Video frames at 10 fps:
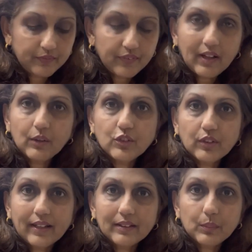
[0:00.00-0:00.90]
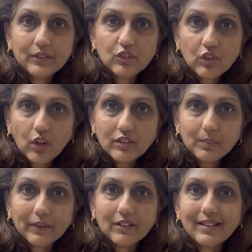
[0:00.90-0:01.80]
flour together with salt
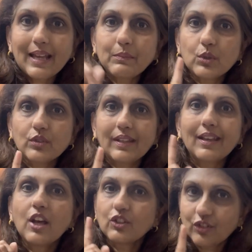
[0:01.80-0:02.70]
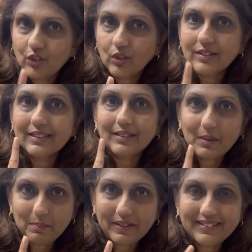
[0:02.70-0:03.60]
because I'm using salted
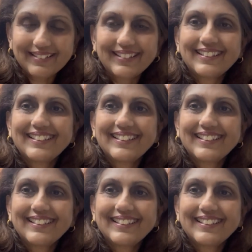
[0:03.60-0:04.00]
butter.